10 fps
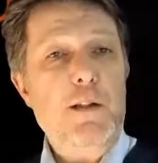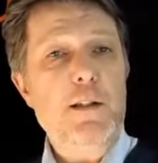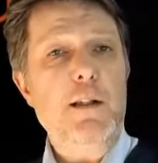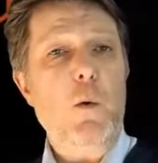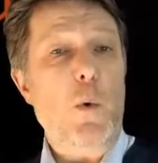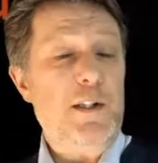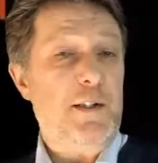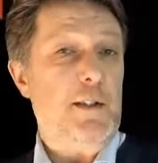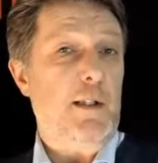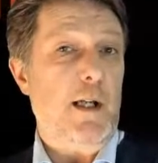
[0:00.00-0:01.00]
the
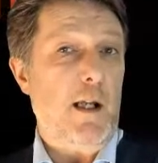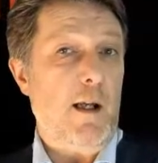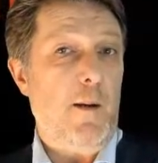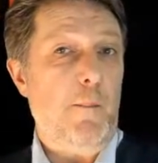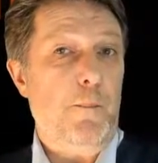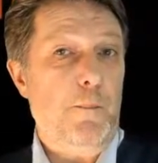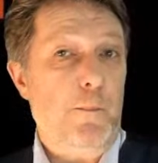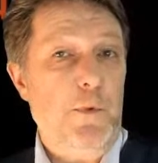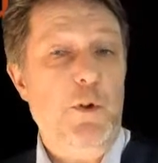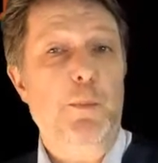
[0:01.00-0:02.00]
Western
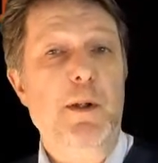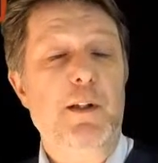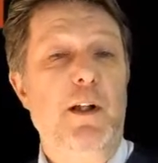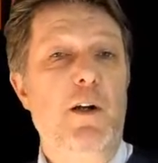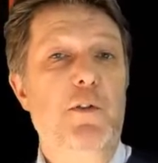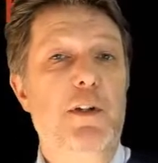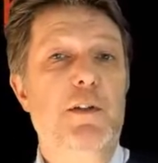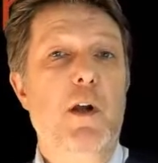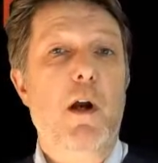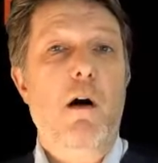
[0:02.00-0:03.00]
European
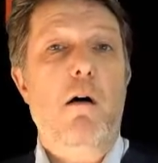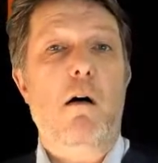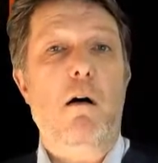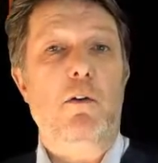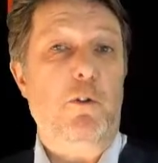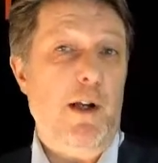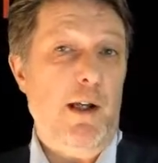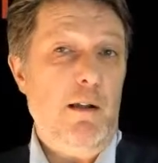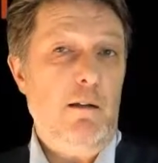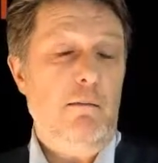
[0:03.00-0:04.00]
countries are
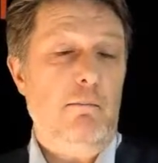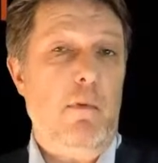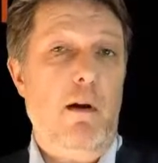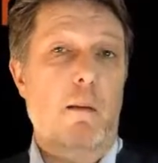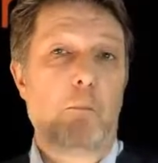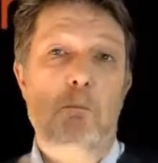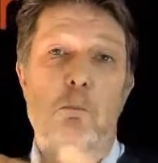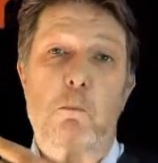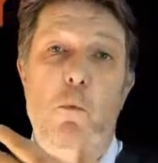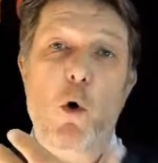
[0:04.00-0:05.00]
graying.
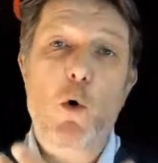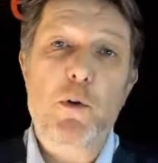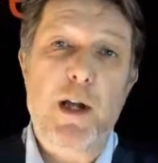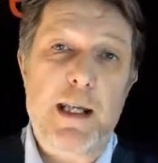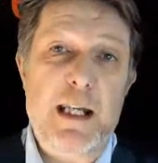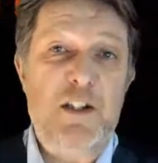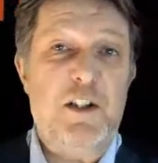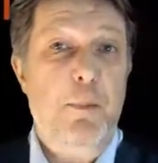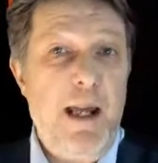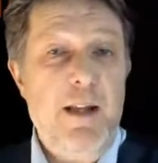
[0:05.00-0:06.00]
Already in
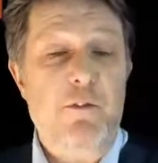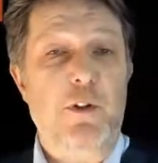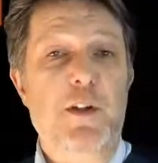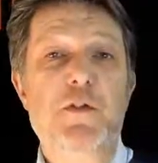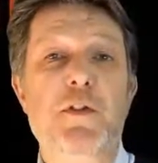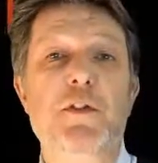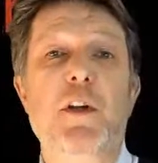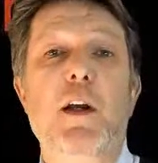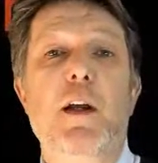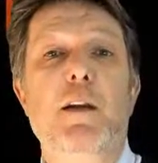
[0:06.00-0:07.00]
Japan, for instance,
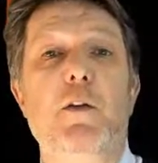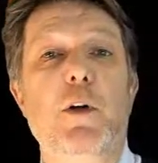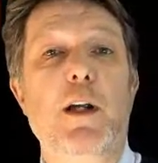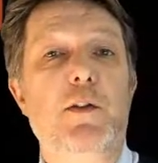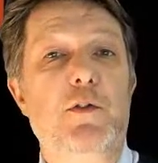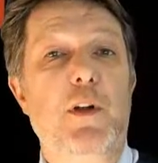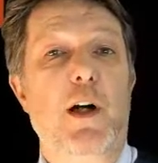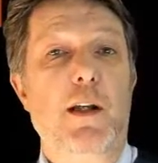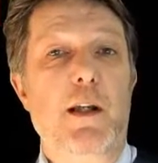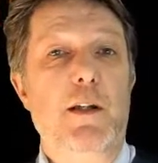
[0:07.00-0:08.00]
the graying
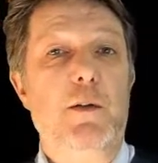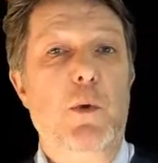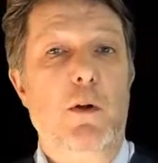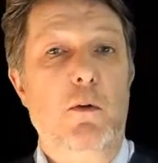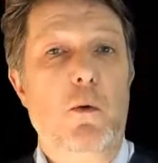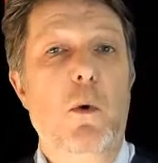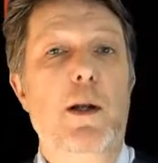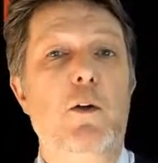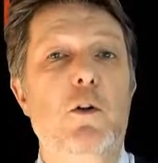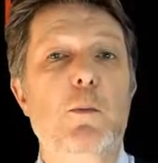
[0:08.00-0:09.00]
society is, well,
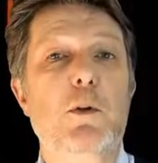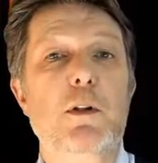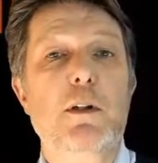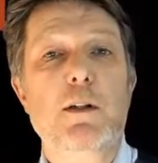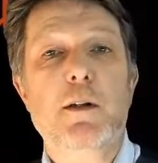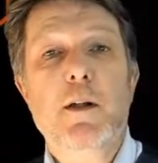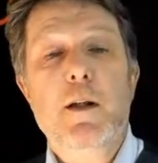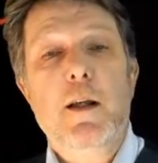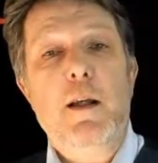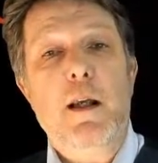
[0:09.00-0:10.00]
quite normal
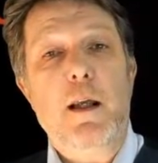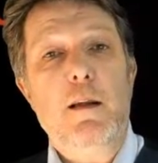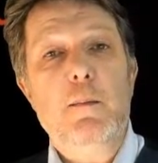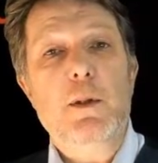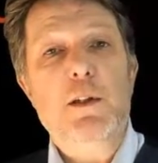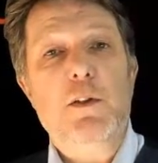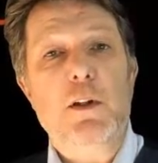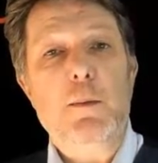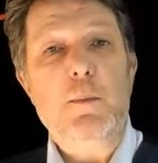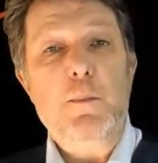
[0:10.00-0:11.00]
in the
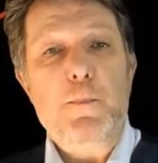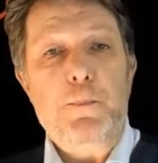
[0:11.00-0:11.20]
meantime.